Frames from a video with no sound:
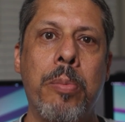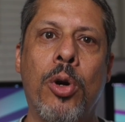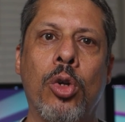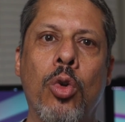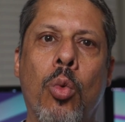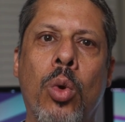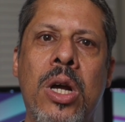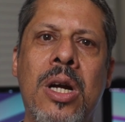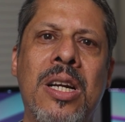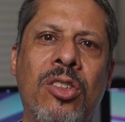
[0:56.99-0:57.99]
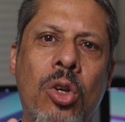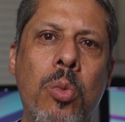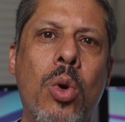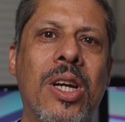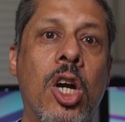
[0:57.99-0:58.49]
but we are at a
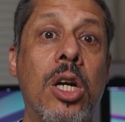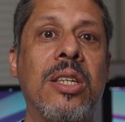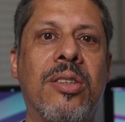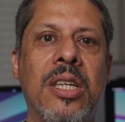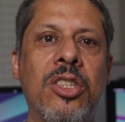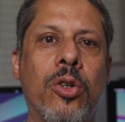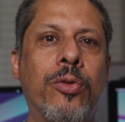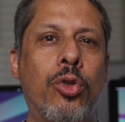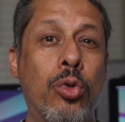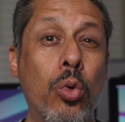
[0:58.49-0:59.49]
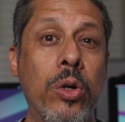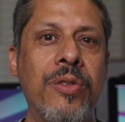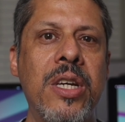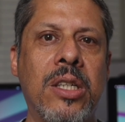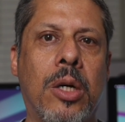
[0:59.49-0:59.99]
somewhat early stage of true
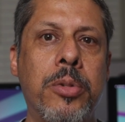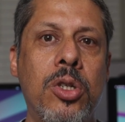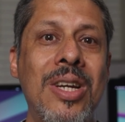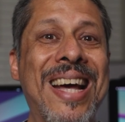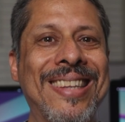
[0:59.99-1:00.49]
EV adoption,